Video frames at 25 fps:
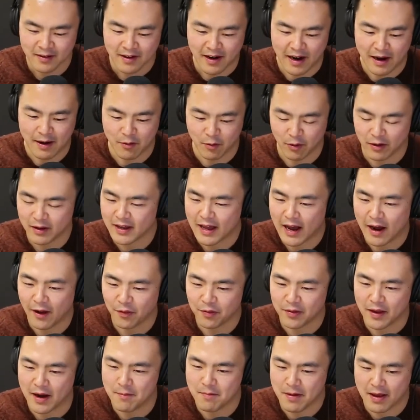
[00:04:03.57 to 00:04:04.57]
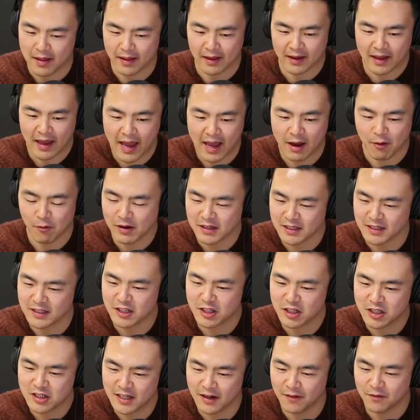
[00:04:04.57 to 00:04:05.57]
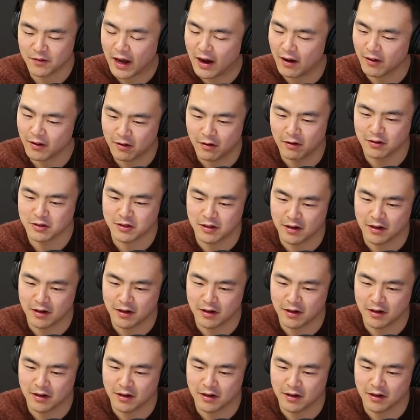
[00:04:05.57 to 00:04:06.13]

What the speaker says: are really out there being like, hey, we should shift how culture